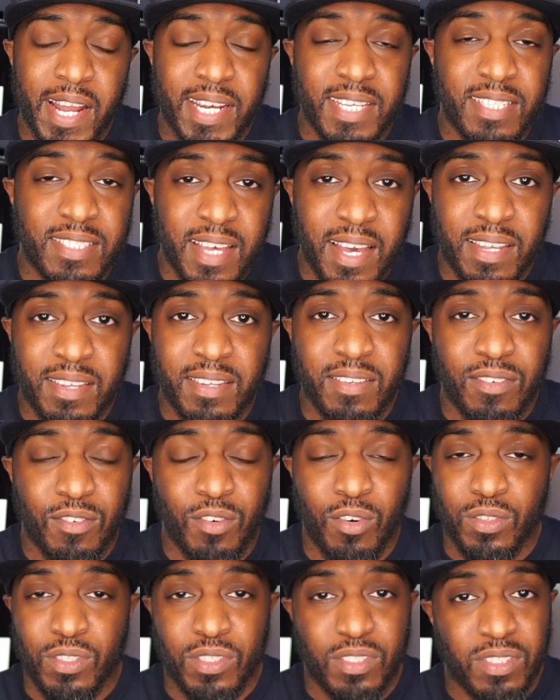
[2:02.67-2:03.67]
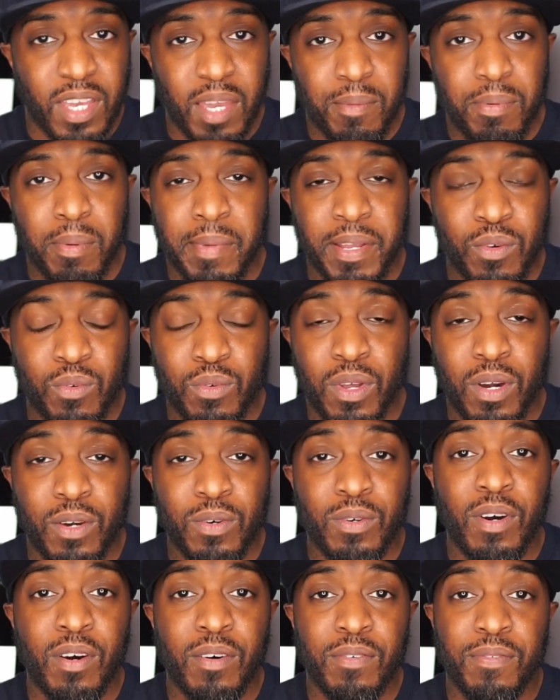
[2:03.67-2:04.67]
Write this down or just keep a mental
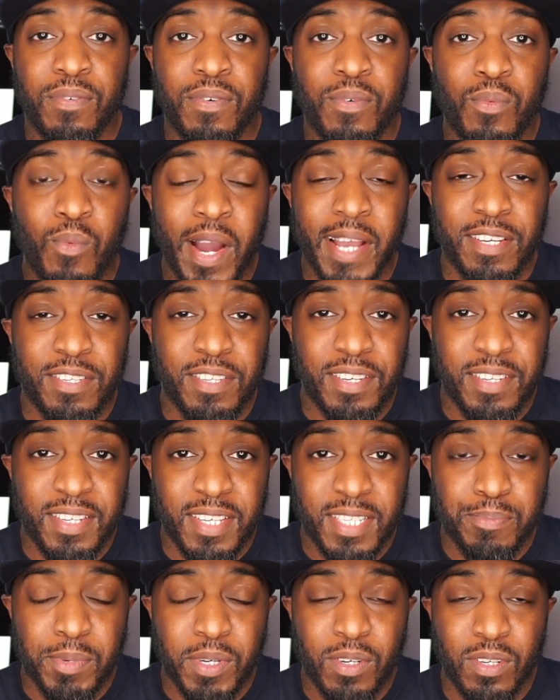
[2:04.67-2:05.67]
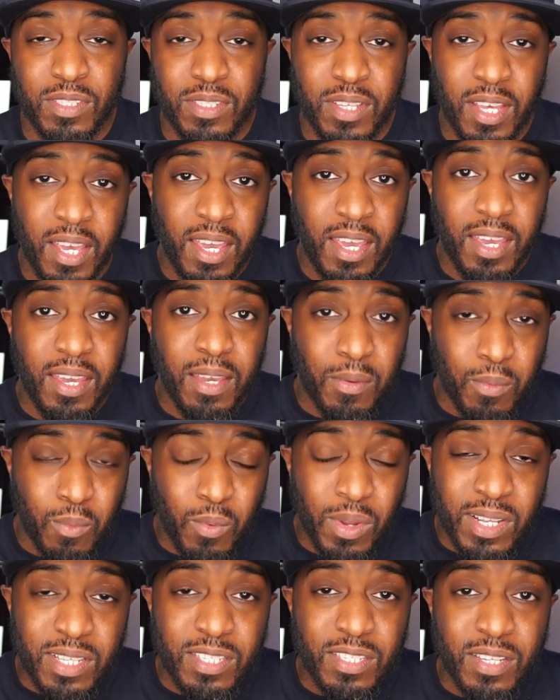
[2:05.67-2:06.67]
note of why you're doing this because
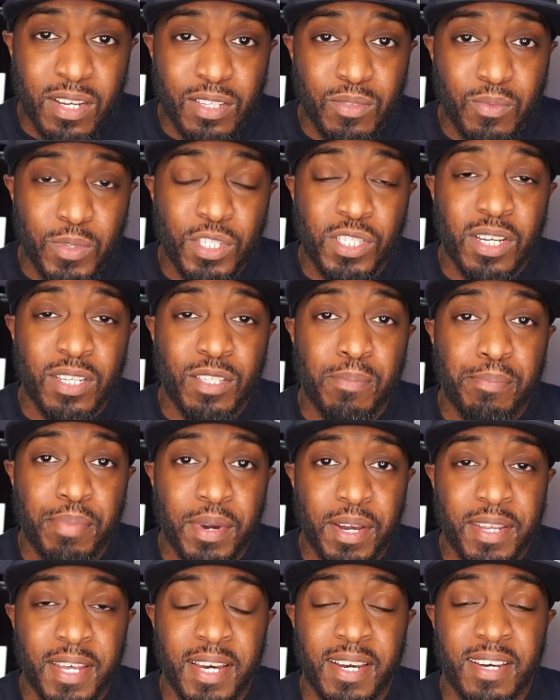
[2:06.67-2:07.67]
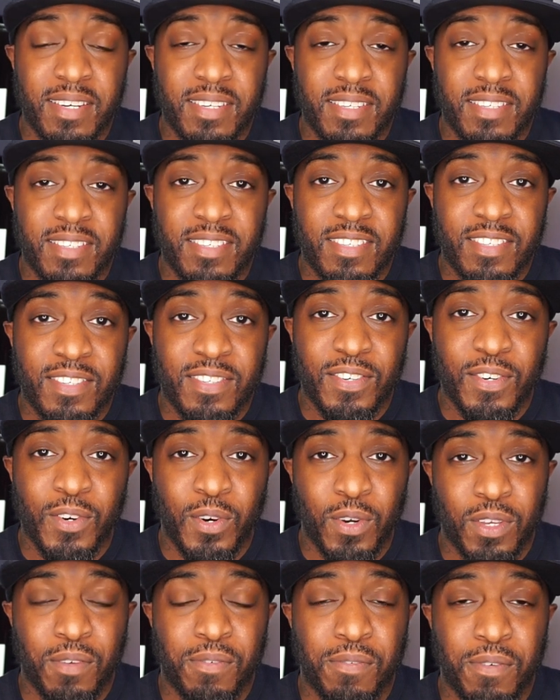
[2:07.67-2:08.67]
when it starts when you start to burn out
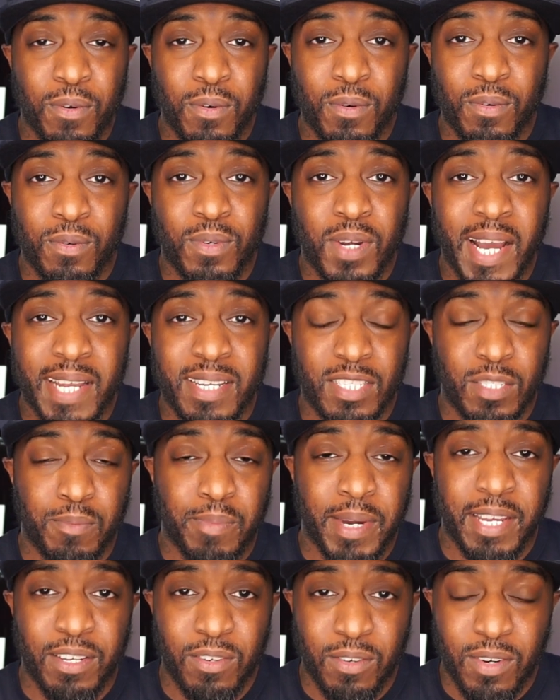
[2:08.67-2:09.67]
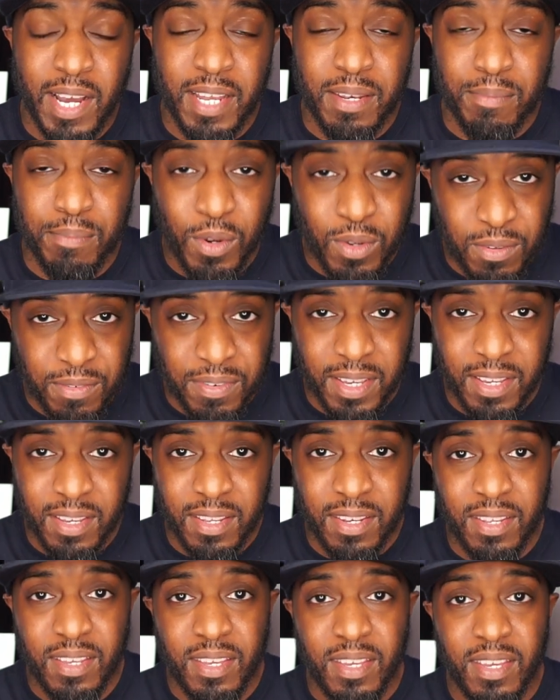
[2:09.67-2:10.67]
or you feel uninspired or
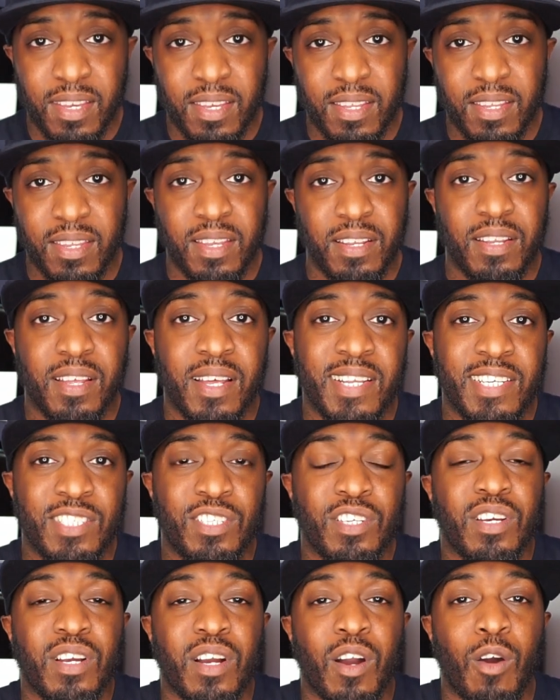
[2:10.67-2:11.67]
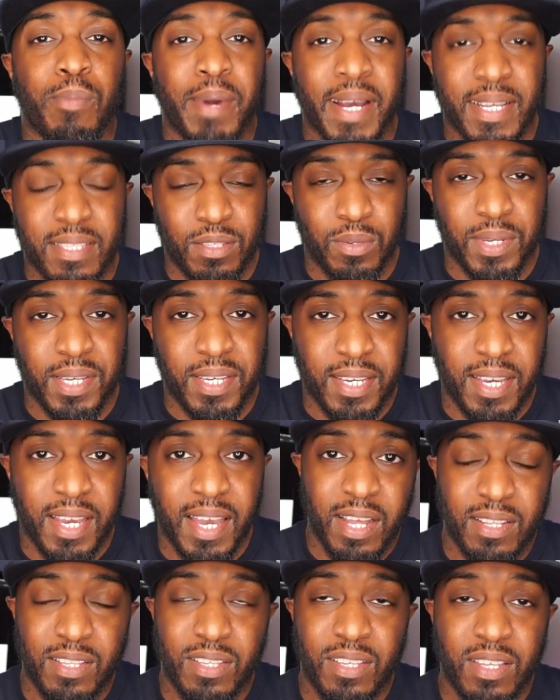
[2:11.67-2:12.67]
unmotivated, then at least you can go back to it
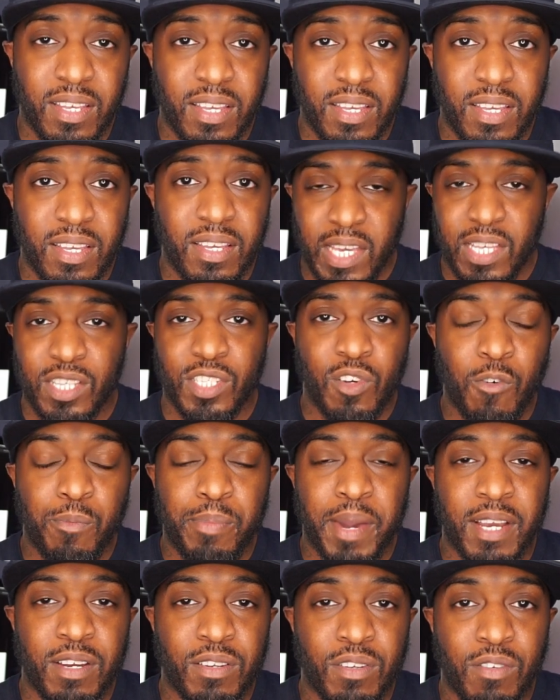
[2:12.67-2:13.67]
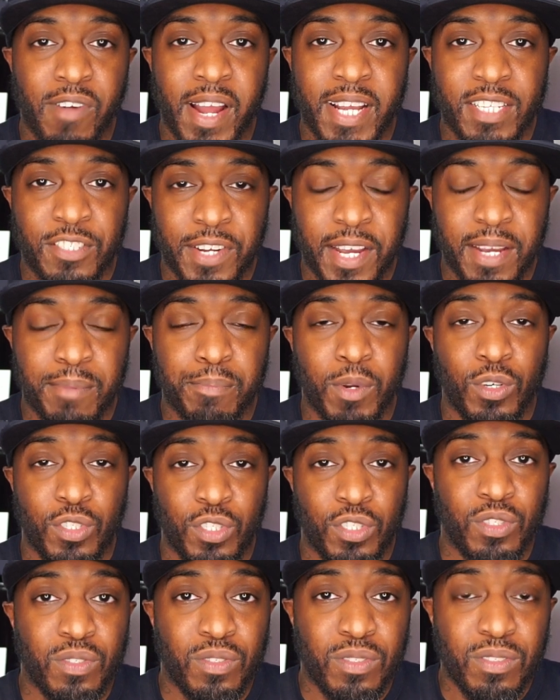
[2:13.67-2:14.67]
and get yourself back on the right track
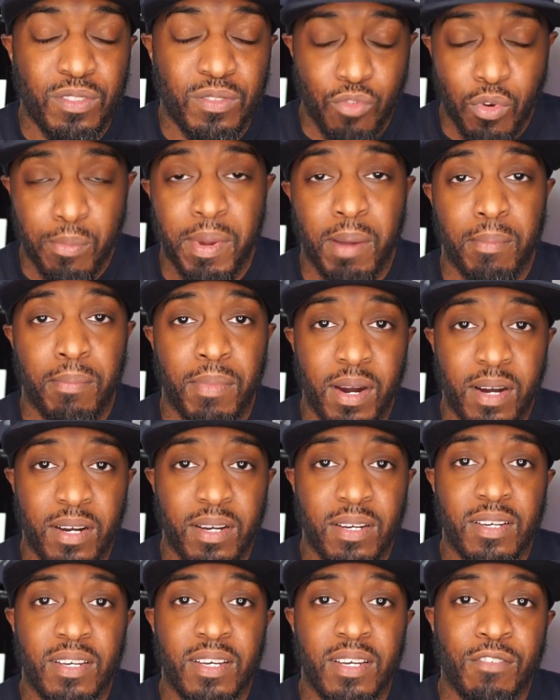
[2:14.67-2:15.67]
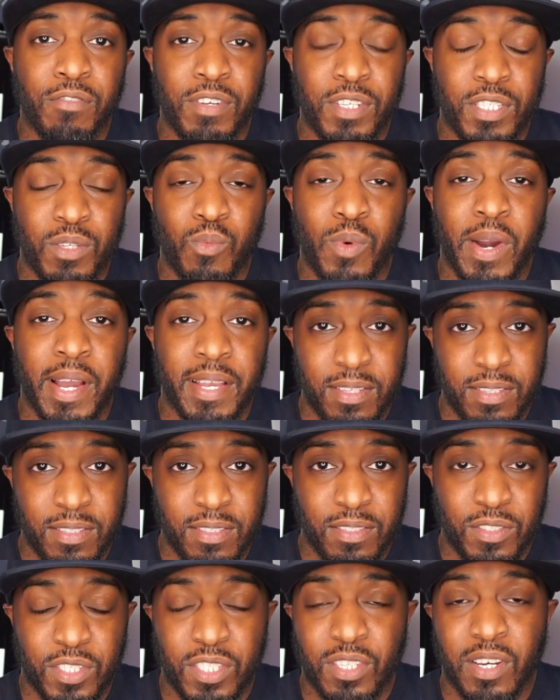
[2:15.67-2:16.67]
because you remember the reason why
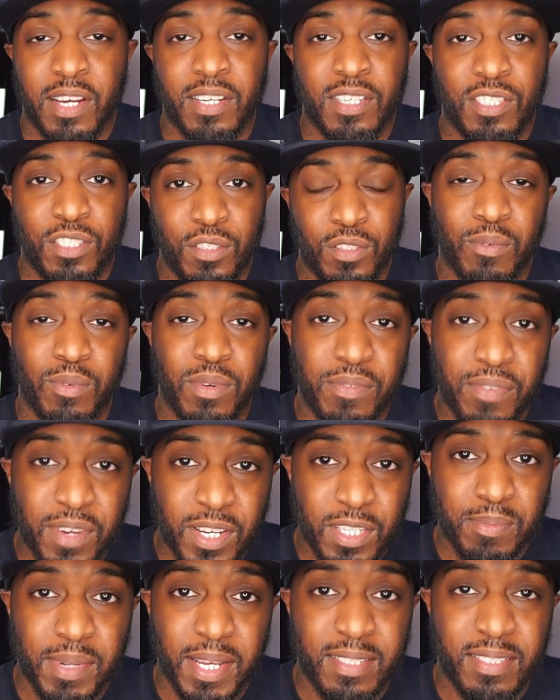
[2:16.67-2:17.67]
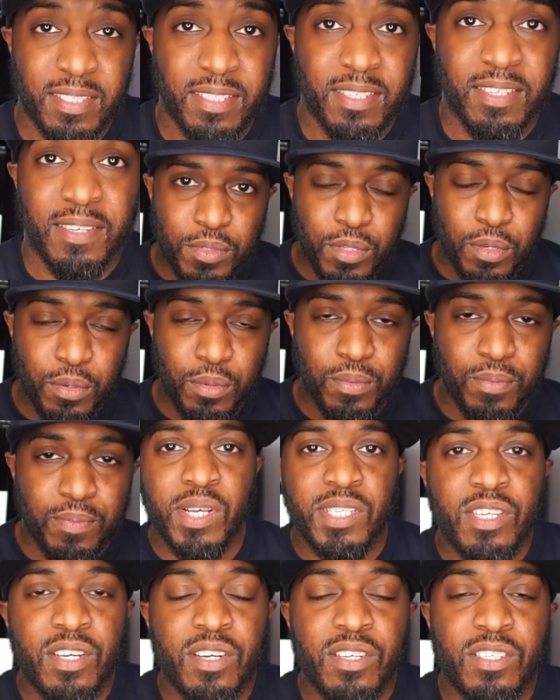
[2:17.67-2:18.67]
you, you started the channel in the first place. Tip two,
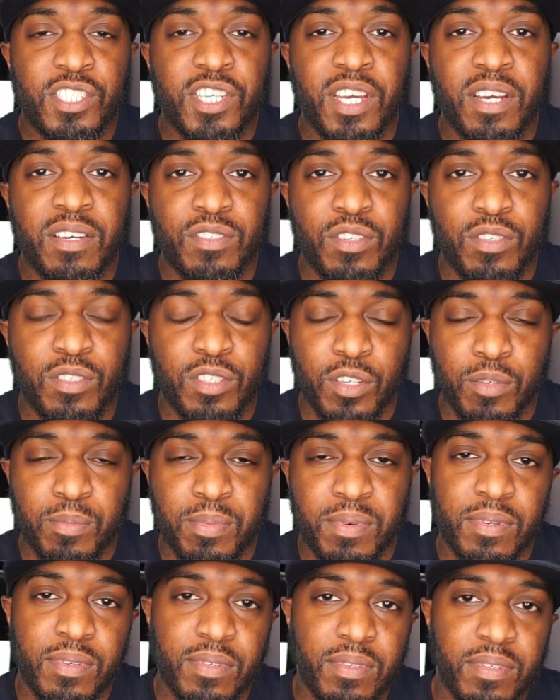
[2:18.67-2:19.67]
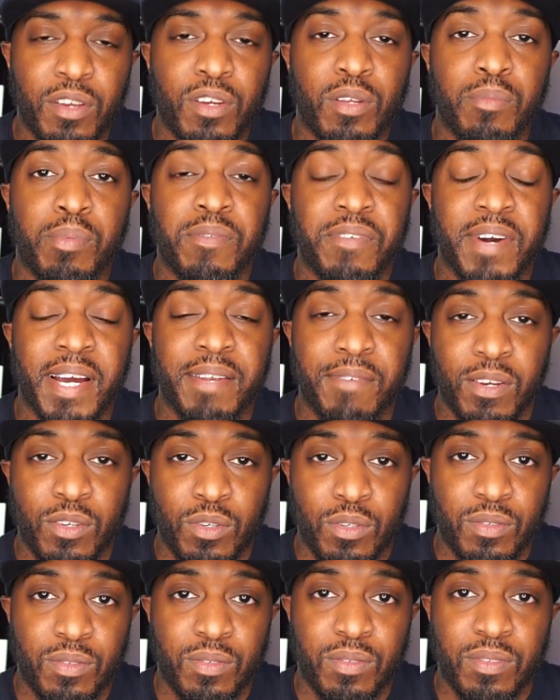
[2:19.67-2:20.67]
what is it you're gonna share on YouTube? How are you gonna provide
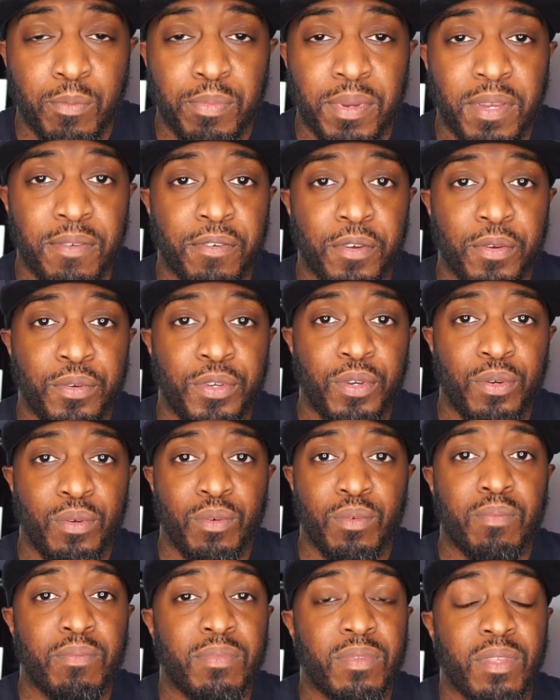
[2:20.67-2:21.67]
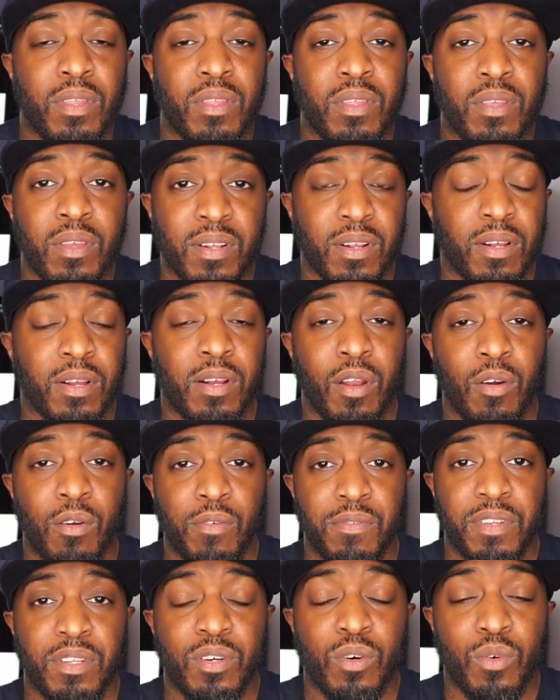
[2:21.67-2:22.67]
value? It could be through you doing
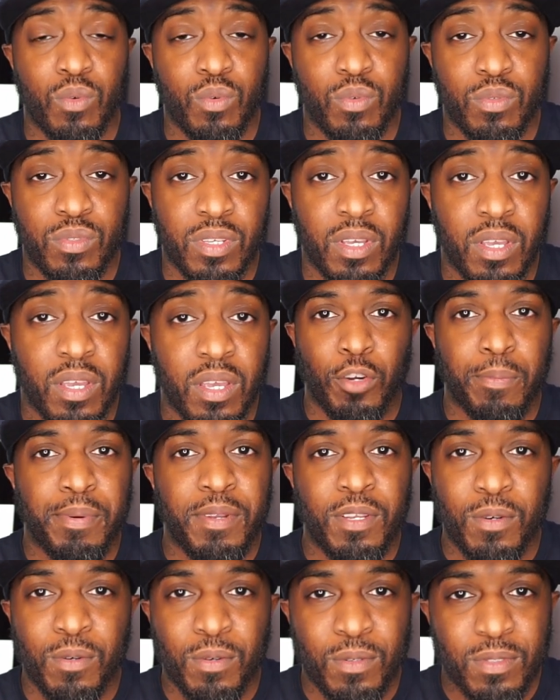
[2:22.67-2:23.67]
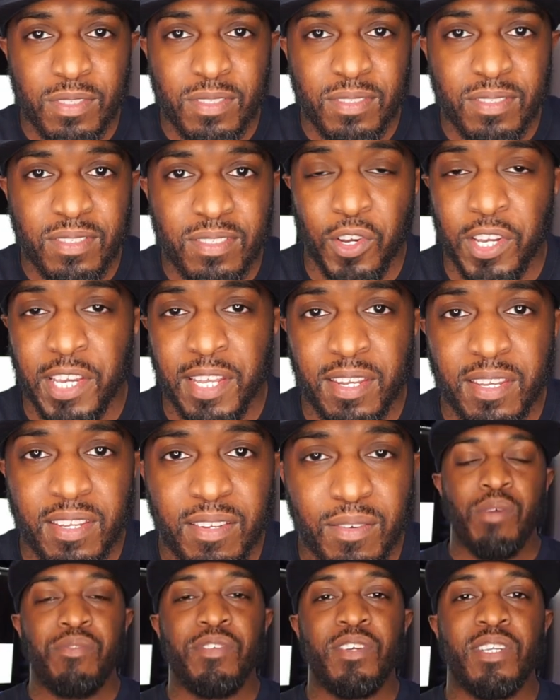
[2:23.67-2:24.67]
clothing hauls, shopping hauls,
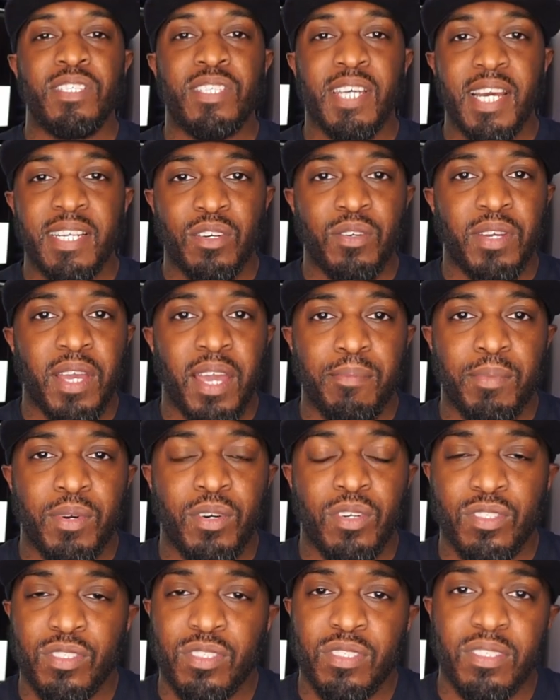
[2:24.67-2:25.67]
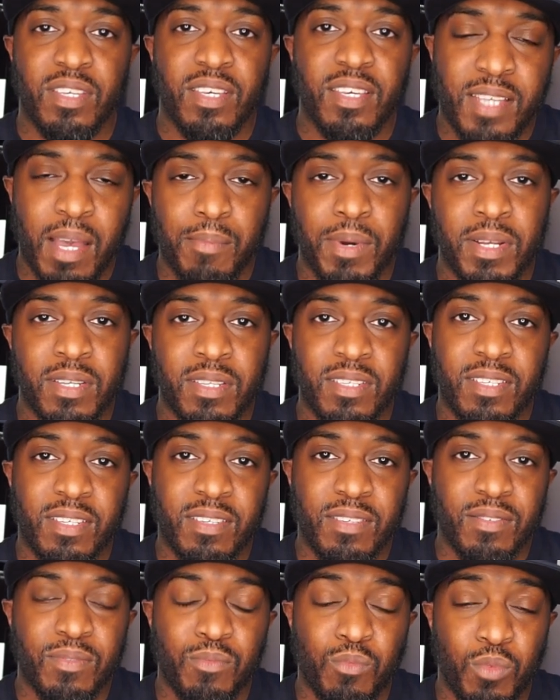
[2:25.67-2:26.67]
vlogging, whether you decide is okay because
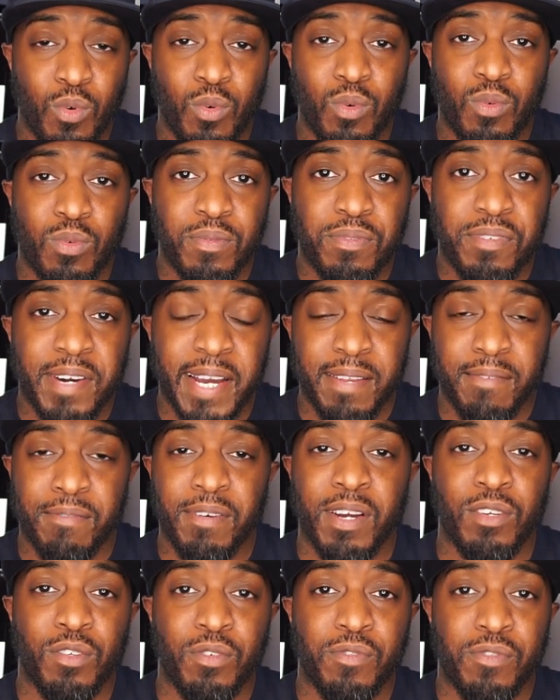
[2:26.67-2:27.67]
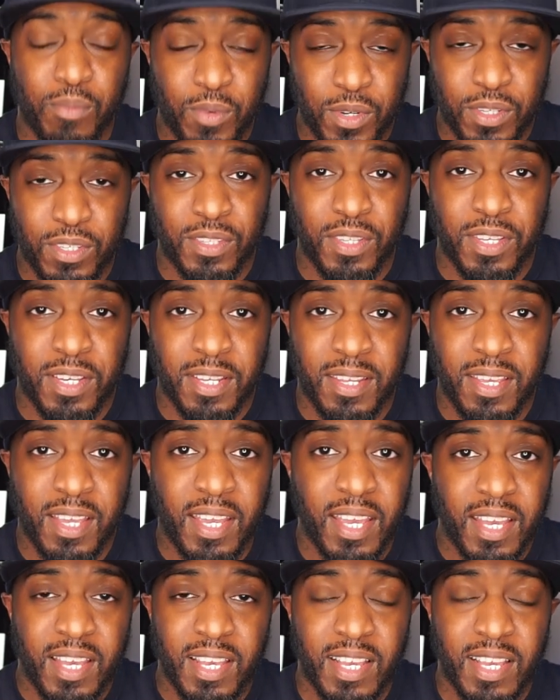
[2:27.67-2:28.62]
someone will find value from what you're doing.